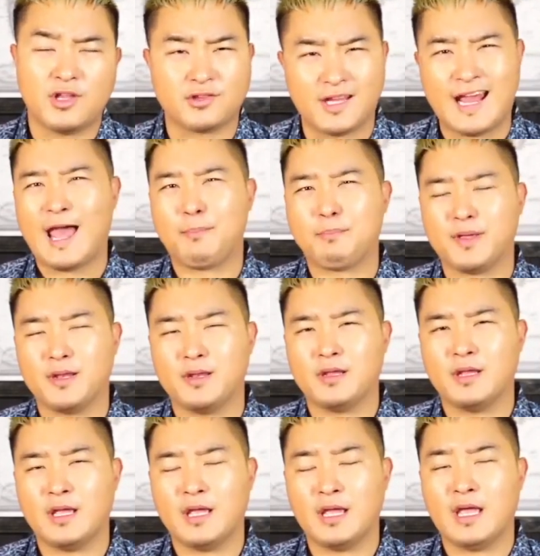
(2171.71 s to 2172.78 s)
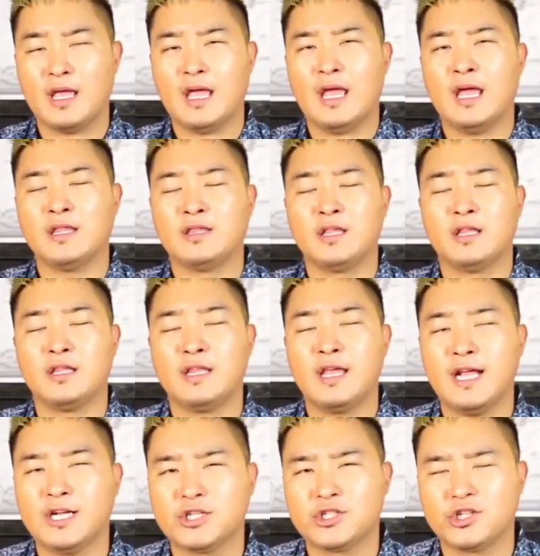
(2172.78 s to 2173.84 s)
that's going to happen in
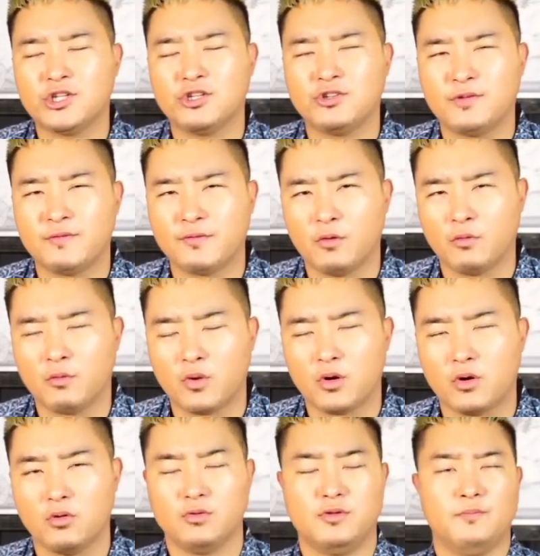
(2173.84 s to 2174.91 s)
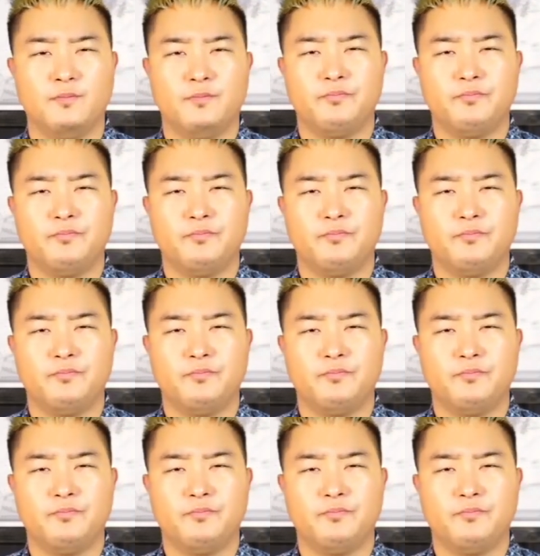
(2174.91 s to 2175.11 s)
the nations of the world,